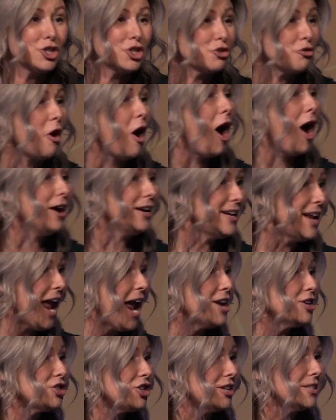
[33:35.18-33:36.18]
strong
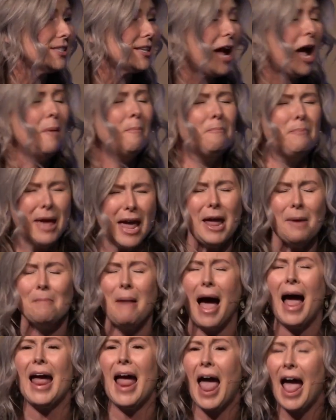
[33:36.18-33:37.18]
nations. Come be
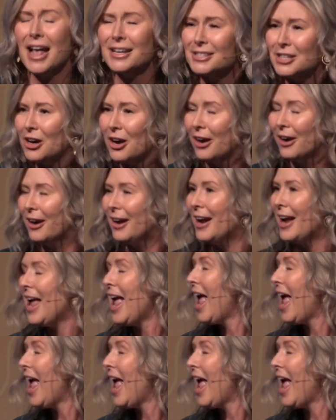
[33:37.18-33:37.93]
my Ezer.